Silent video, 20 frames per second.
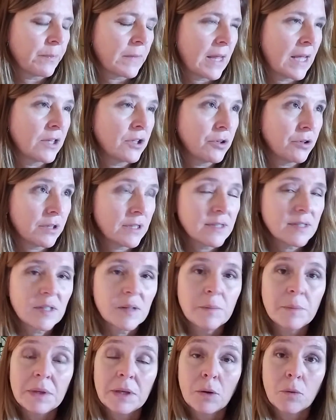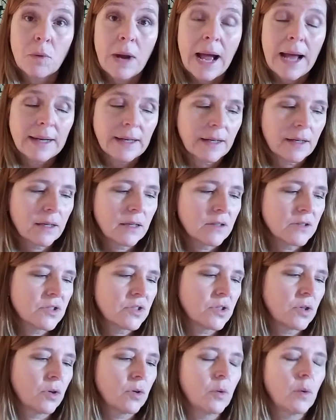And Uranus can be erratic,
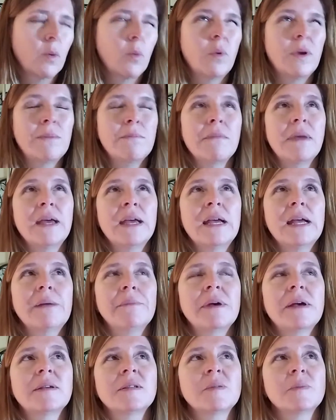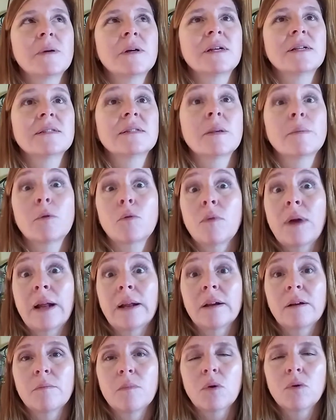so we may experience some
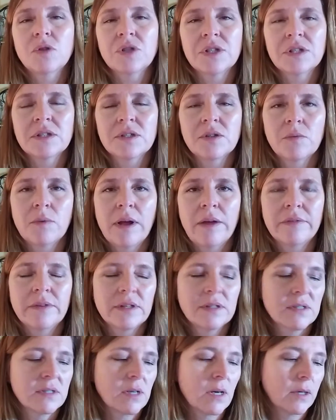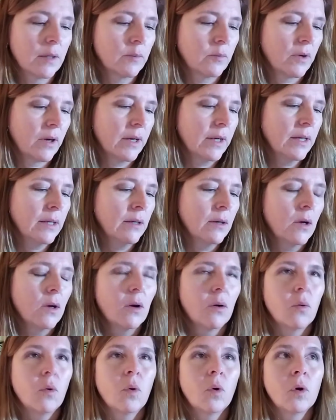erratic emotions around this time, right?
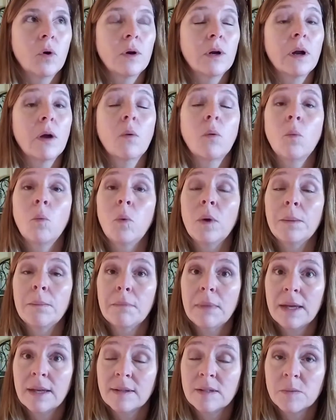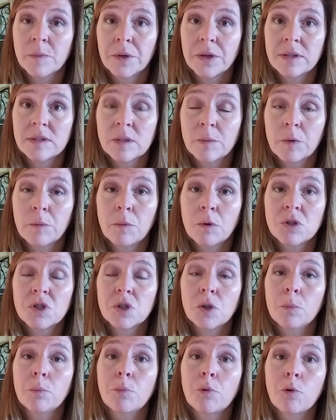Or we may experience some
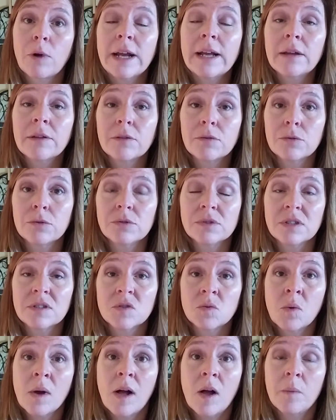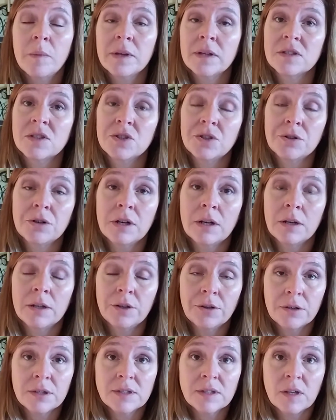emotional breakthroughs as well, because
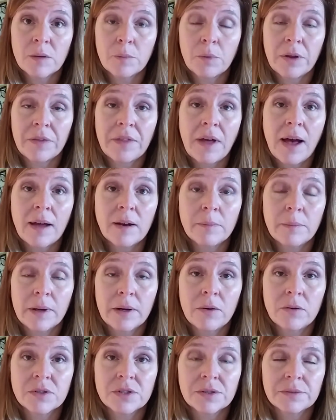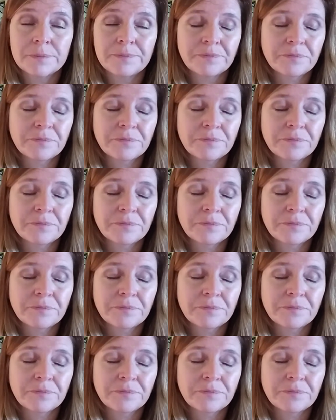Uranus can bring that about.